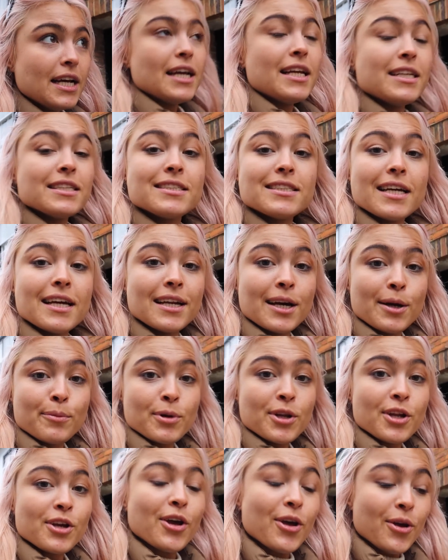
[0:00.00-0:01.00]
Instead, I'm
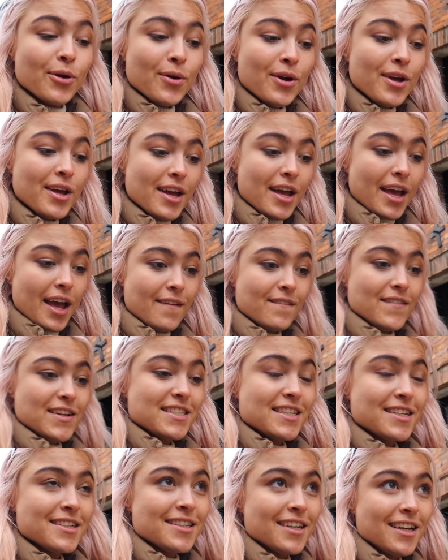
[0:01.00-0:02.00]
gonna go and
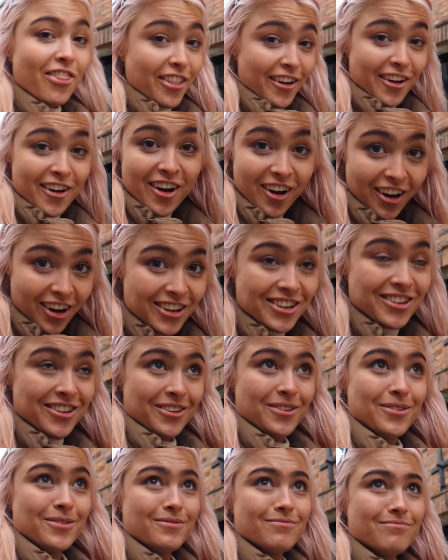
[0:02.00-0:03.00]
visit the
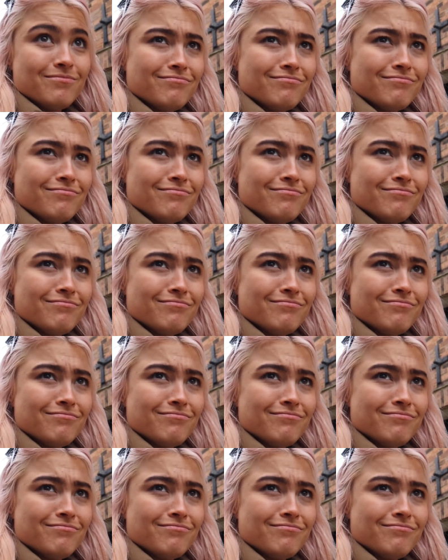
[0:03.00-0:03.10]
castle.